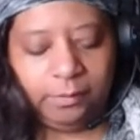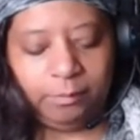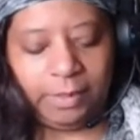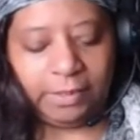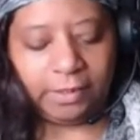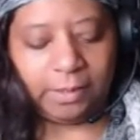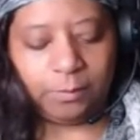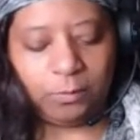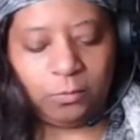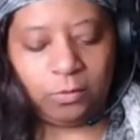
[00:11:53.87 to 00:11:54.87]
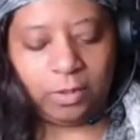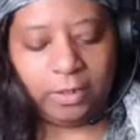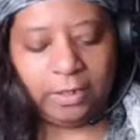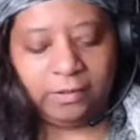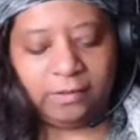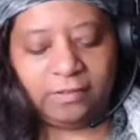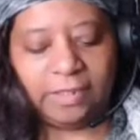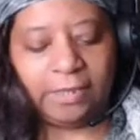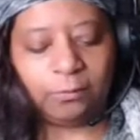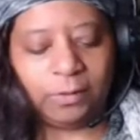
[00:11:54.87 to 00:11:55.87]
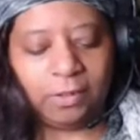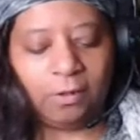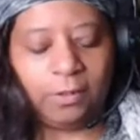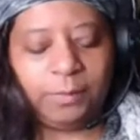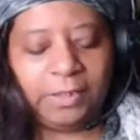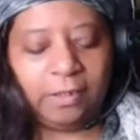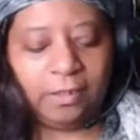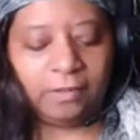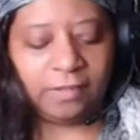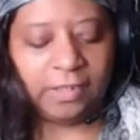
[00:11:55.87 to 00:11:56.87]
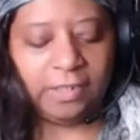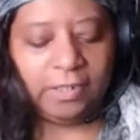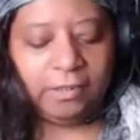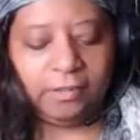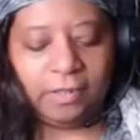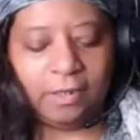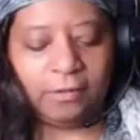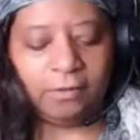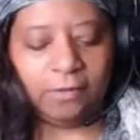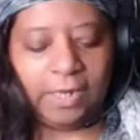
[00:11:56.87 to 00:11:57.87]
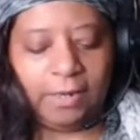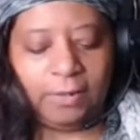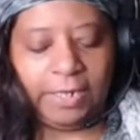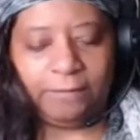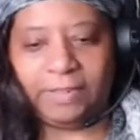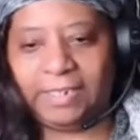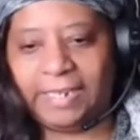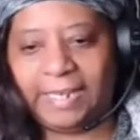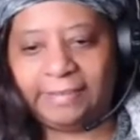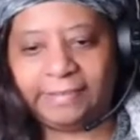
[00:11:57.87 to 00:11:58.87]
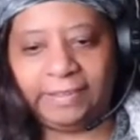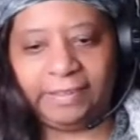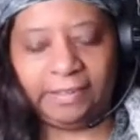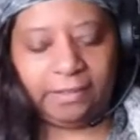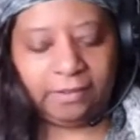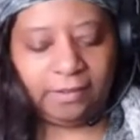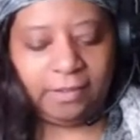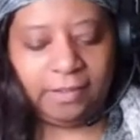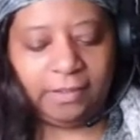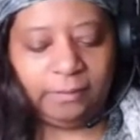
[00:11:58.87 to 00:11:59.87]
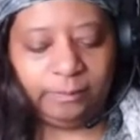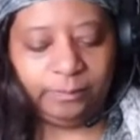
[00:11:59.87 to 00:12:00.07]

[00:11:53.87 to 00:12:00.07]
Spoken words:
make a couple more dish towels with it. Only because y'all know I have got to get, I